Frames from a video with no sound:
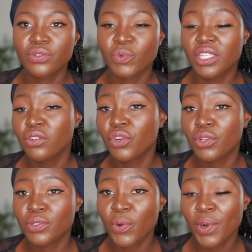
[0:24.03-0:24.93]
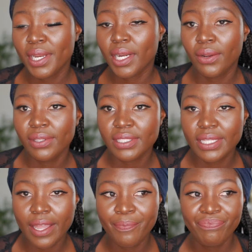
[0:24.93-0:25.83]
we did not only close
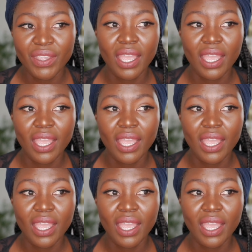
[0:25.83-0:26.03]
the